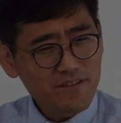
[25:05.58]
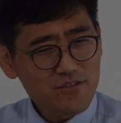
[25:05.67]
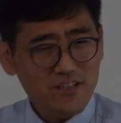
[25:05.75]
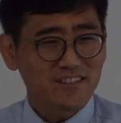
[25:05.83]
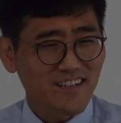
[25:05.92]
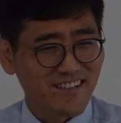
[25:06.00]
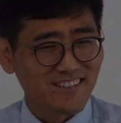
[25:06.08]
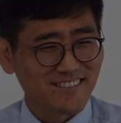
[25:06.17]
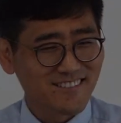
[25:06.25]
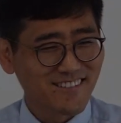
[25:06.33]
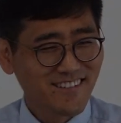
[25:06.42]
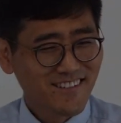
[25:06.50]
of the
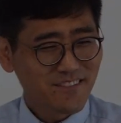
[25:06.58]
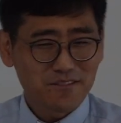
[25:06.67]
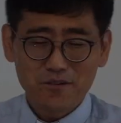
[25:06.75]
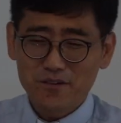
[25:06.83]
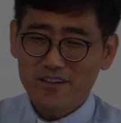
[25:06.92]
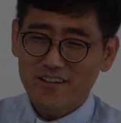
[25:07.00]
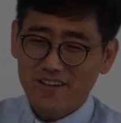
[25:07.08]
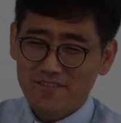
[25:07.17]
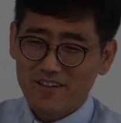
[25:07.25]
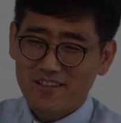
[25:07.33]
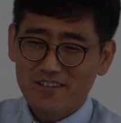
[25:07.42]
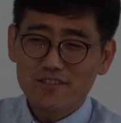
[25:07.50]
Gentiles, glory
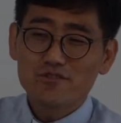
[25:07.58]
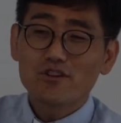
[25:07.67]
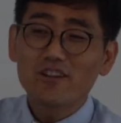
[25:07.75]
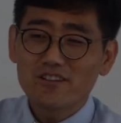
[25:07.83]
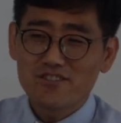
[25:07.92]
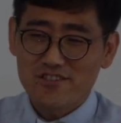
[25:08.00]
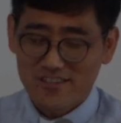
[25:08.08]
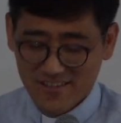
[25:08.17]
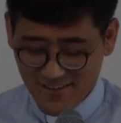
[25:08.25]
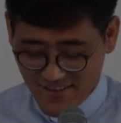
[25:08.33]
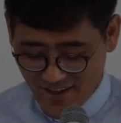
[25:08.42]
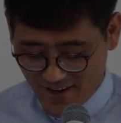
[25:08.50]
of the
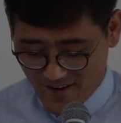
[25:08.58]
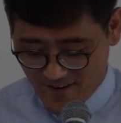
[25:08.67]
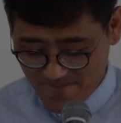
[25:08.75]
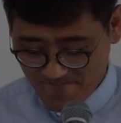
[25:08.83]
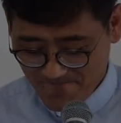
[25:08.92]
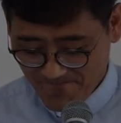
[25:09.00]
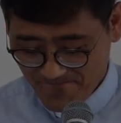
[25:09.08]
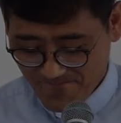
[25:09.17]
church there?